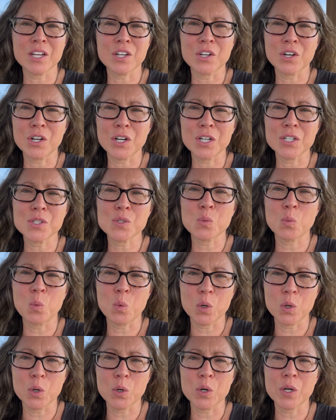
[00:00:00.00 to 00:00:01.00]
God's
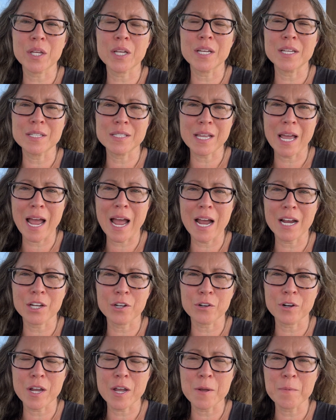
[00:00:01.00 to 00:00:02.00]
word is
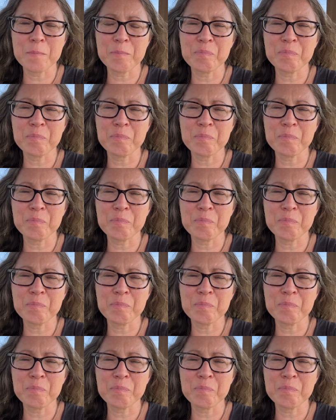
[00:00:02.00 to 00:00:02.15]
accurate.